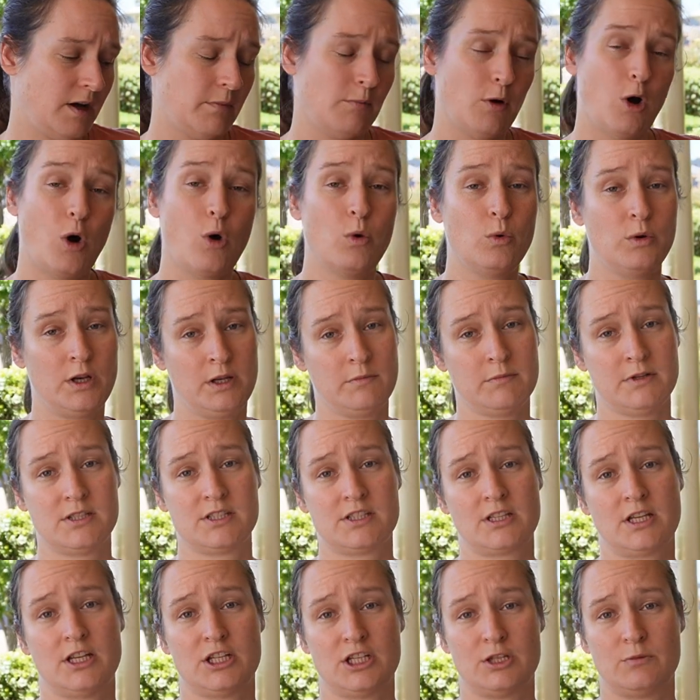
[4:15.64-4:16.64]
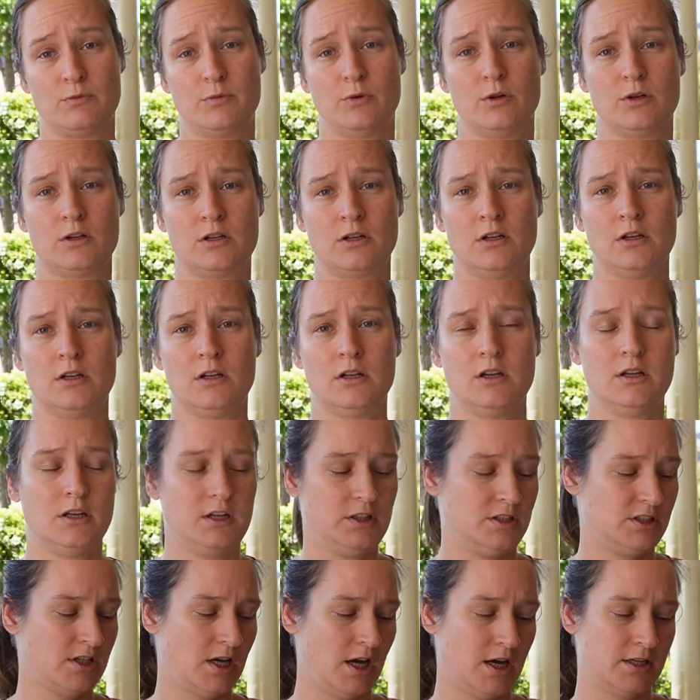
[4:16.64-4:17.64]
I'm holding a sketchbook,
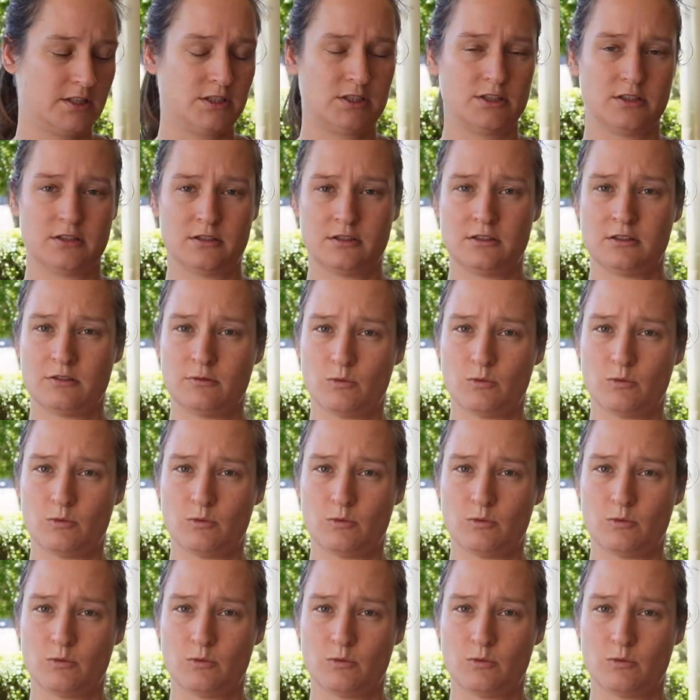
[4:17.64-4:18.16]
it's hard to